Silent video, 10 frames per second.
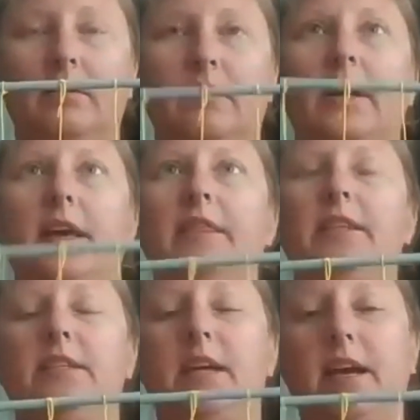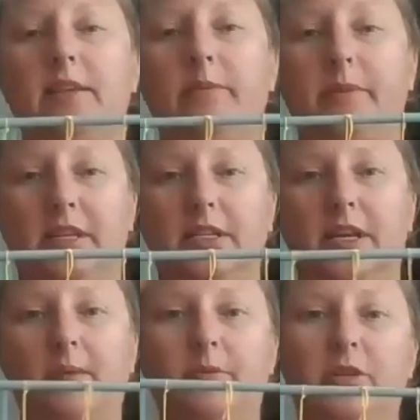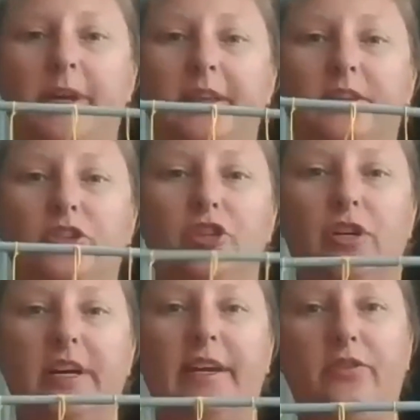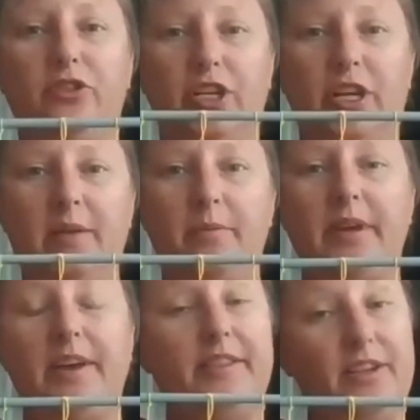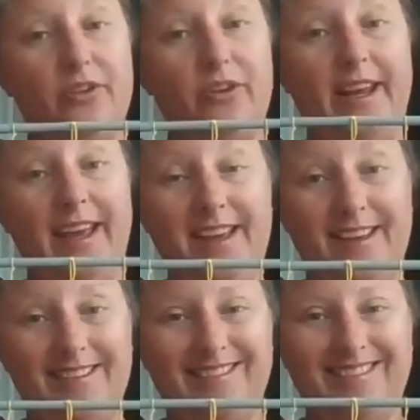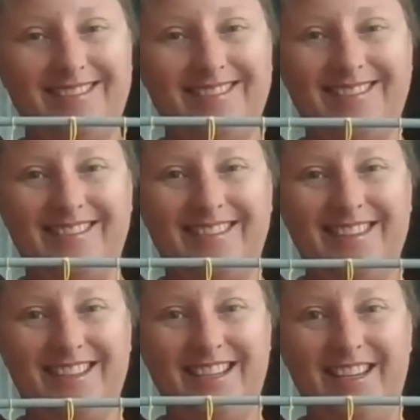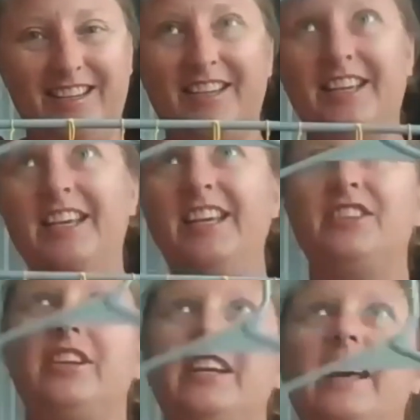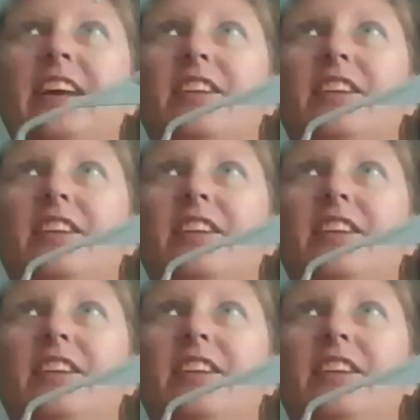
and then tie them at the top to make this triangle shape, and then you can hang it. You see? You can hang it on